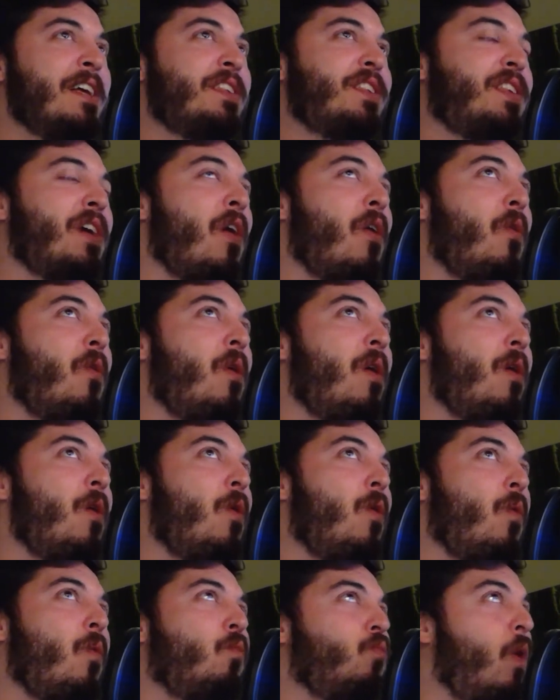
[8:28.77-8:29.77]
So
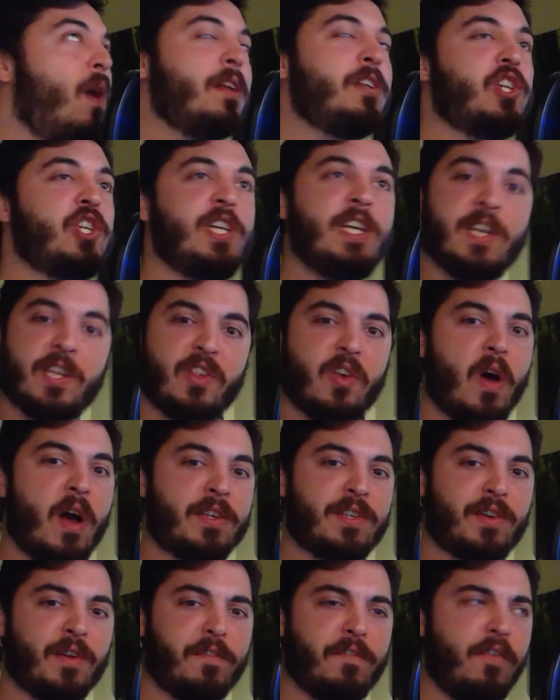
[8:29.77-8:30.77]
once she has
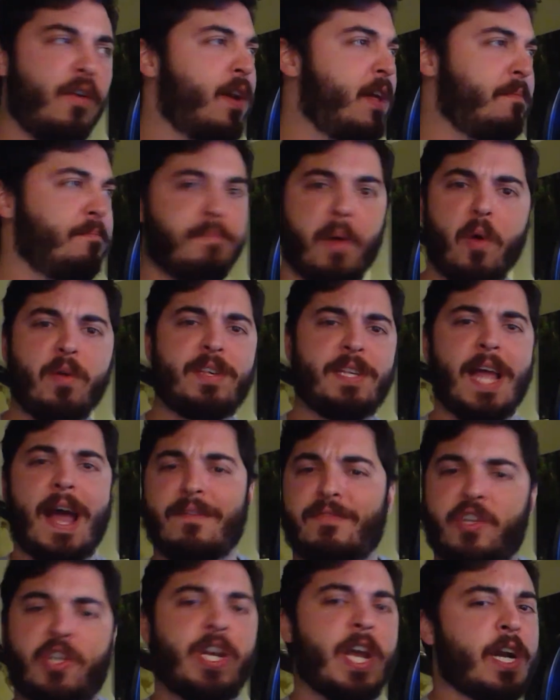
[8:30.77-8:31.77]
lost her footing, bow
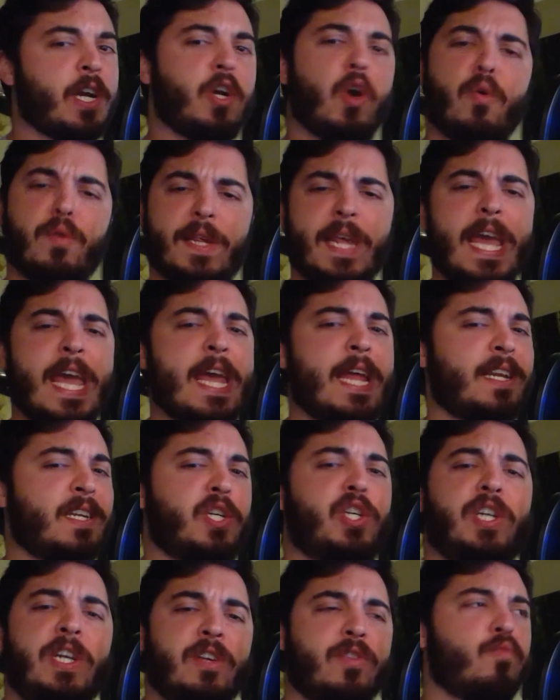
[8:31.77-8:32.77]
staff chick goes in.
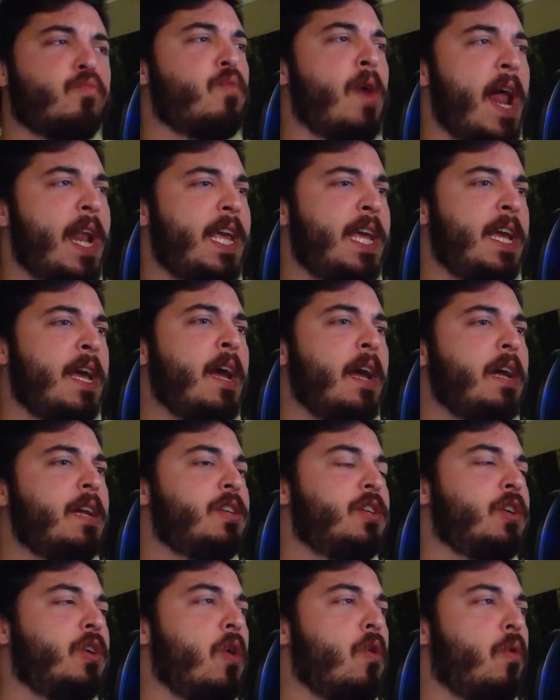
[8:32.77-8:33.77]
She is ready
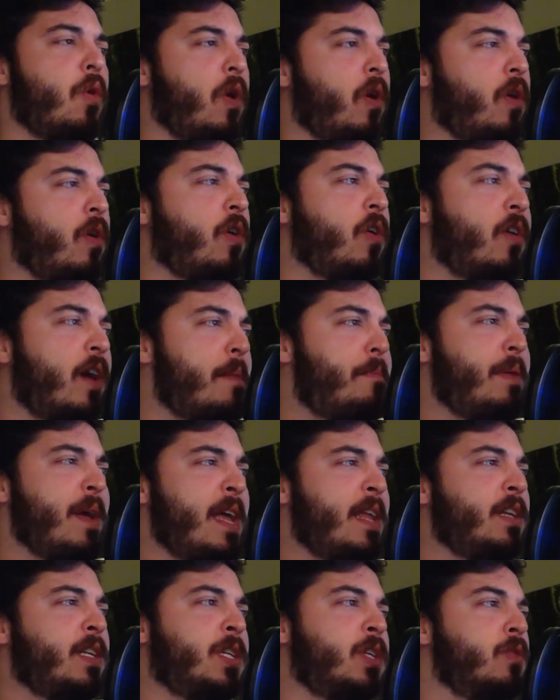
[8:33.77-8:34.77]
to go clip
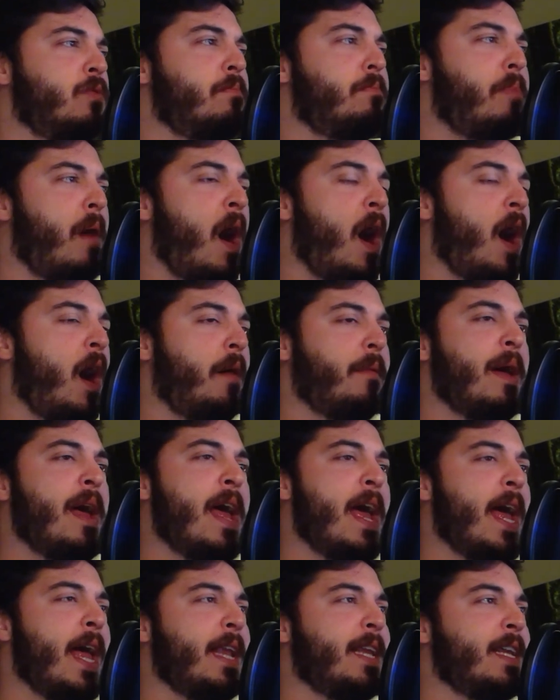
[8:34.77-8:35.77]
into Bomb
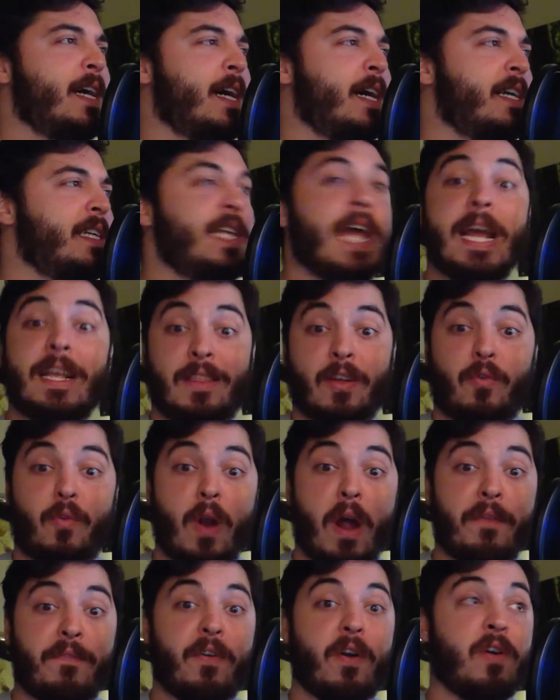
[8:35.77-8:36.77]
and take the
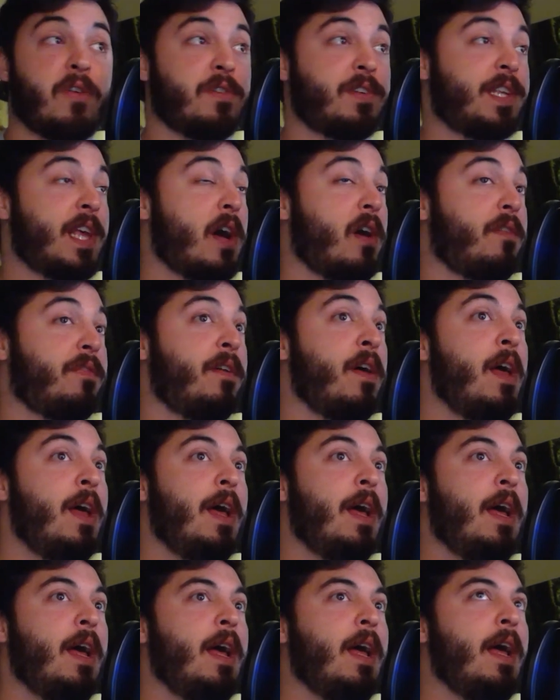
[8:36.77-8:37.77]
crown for herself.
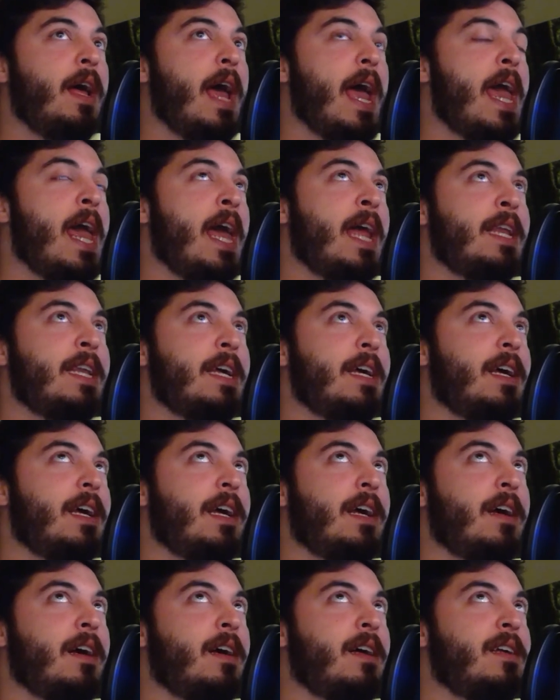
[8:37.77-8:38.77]
And
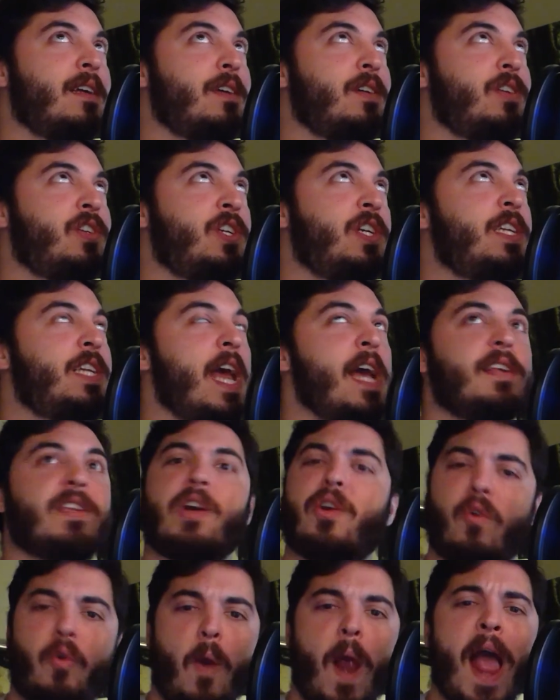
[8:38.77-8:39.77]
she takes
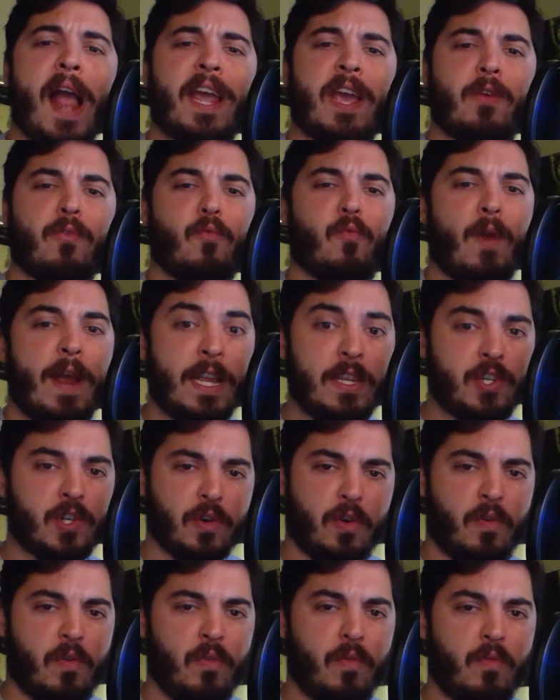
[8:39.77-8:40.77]
a crack at
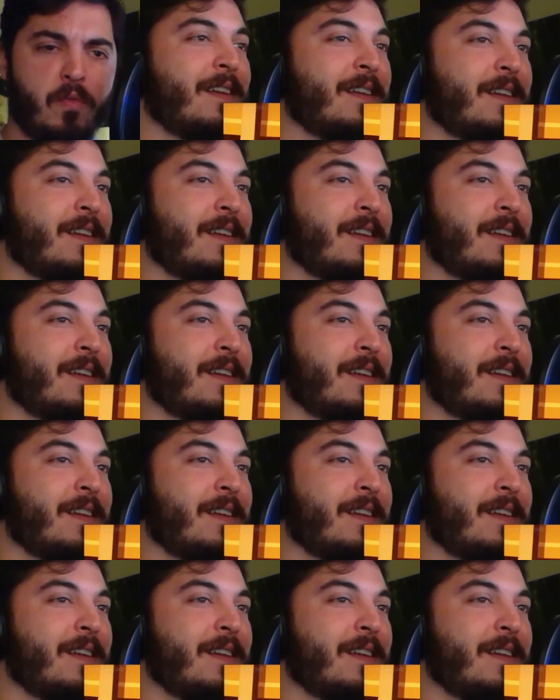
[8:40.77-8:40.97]
Rachel.